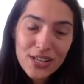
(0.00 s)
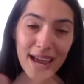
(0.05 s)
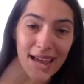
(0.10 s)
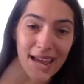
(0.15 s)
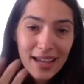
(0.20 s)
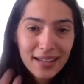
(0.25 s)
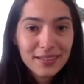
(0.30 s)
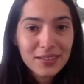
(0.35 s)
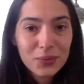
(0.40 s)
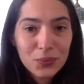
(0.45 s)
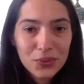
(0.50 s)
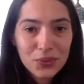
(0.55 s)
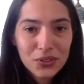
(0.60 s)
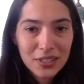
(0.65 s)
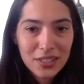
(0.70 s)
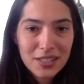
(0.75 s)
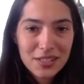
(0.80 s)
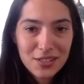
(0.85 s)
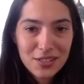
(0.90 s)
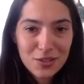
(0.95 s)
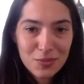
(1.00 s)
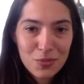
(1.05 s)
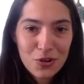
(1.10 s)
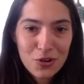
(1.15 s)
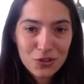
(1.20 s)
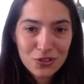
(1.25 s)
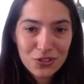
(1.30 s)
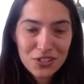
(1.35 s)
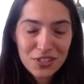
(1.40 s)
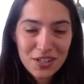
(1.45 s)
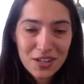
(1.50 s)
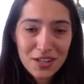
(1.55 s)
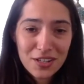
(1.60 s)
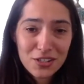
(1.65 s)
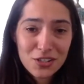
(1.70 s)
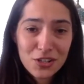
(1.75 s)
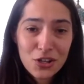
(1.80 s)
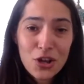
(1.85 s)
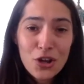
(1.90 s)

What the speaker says: and it will need to democratize.